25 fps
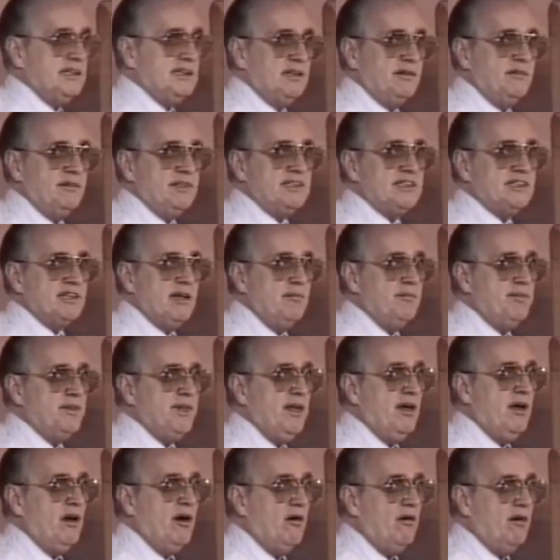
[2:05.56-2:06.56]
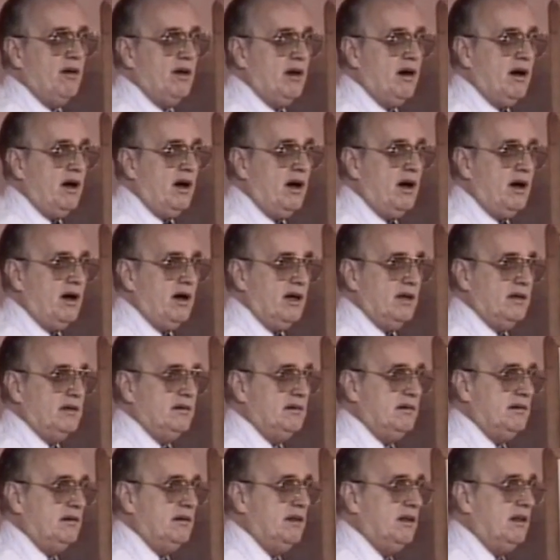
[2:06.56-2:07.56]
that there is something going
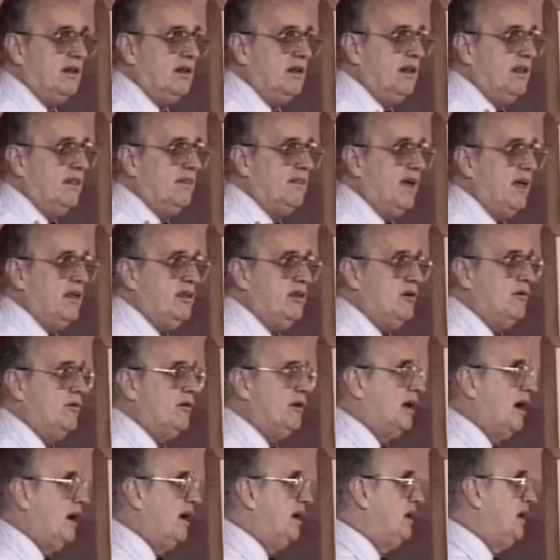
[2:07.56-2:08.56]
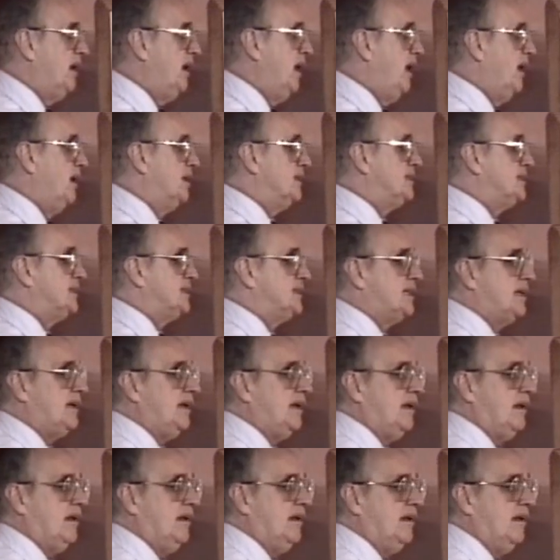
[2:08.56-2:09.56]
on that you and I can't
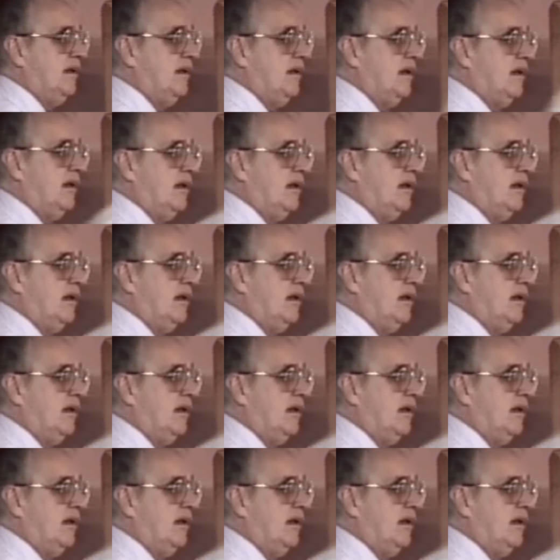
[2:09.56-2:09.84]
see